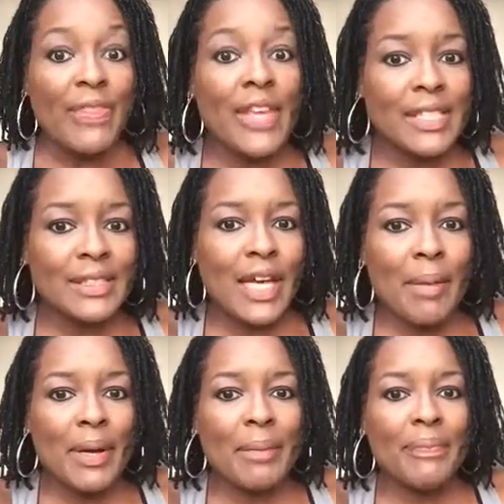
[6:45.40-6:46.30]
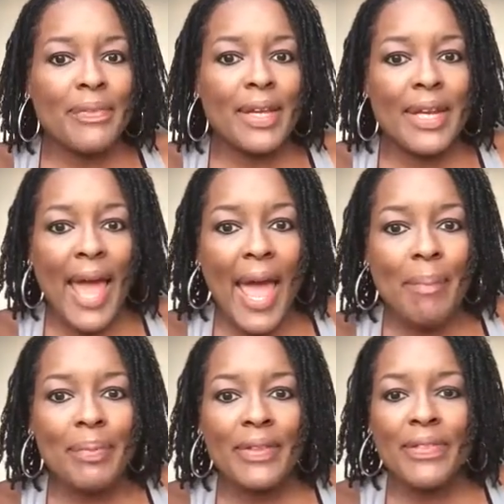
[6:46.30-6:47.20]
things come up and
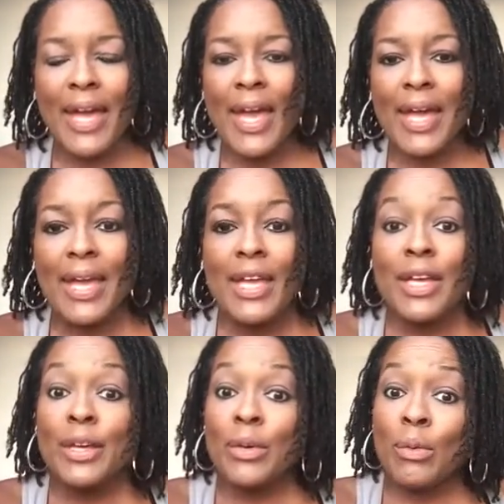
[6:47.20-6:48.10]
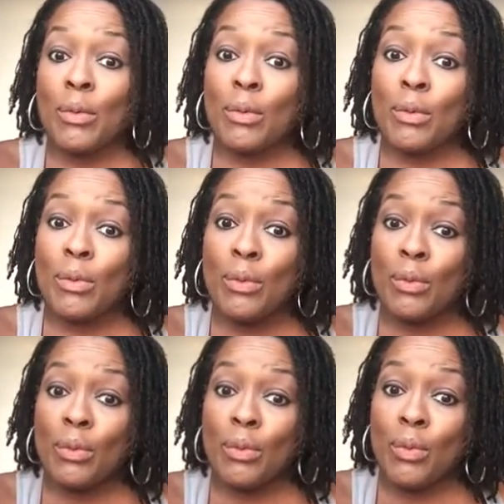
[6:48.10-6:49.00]
happen that
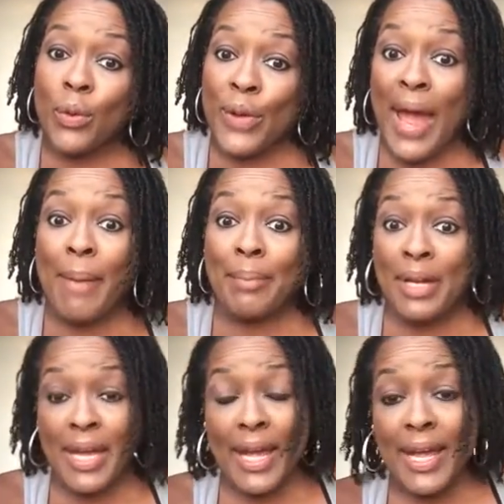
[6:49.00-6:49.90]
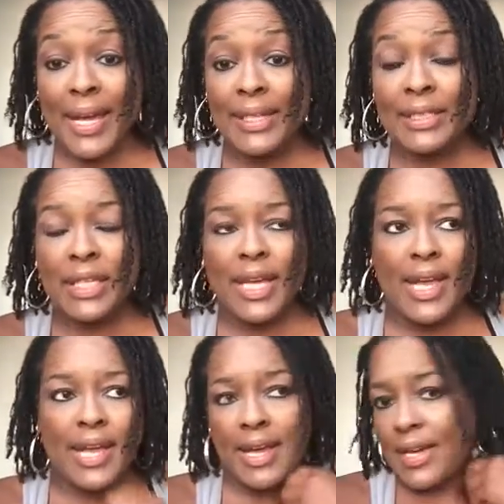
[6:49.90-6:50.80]
were not planned
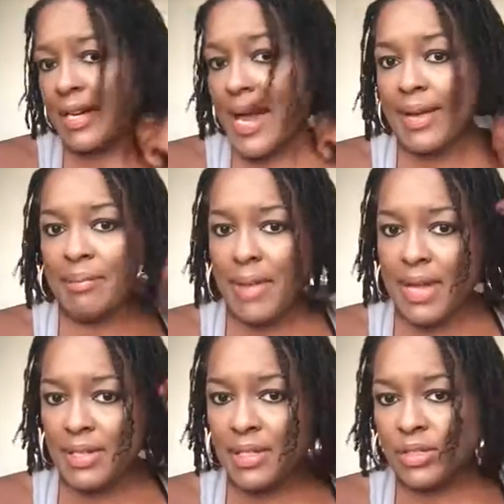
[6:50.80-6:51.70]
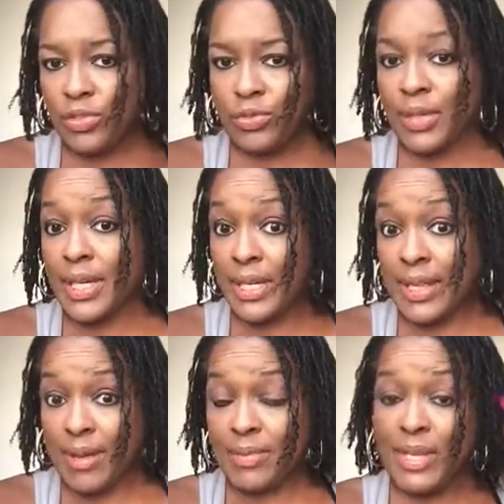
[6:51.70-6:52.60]
and like my
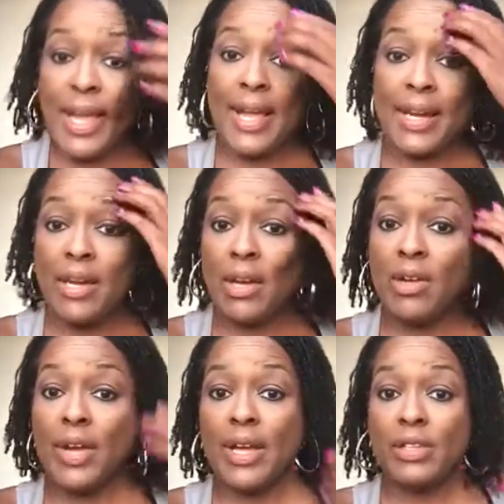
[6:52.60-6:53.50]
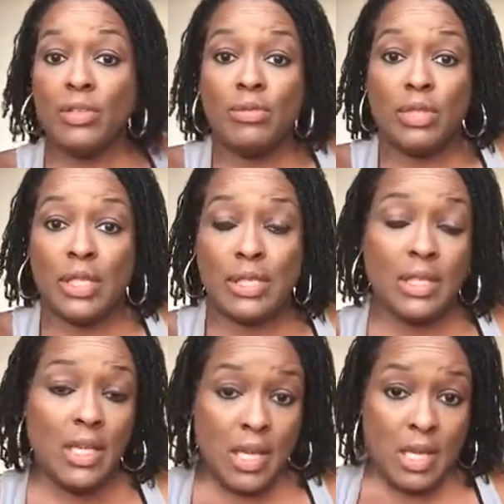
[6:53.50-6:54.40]
string that was hanging on and you
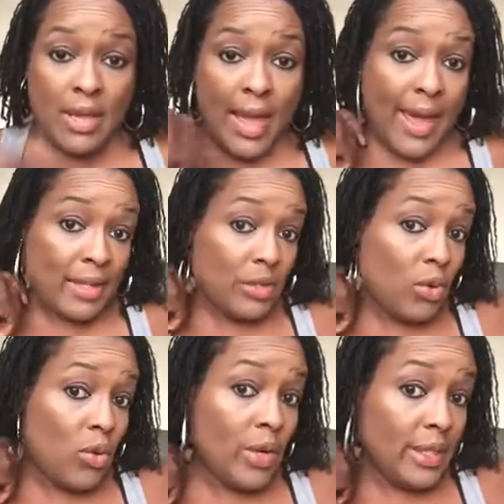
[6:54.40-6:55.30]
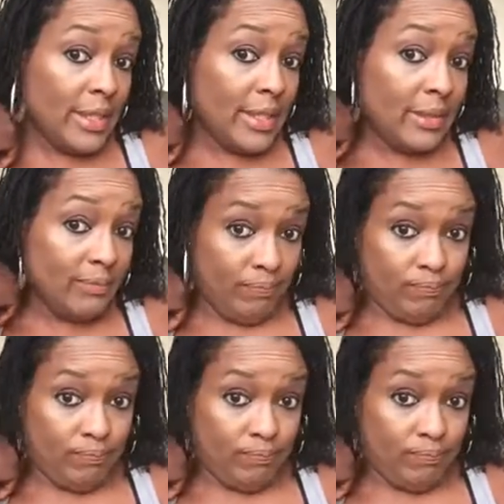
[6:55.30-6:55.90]
just act accordingly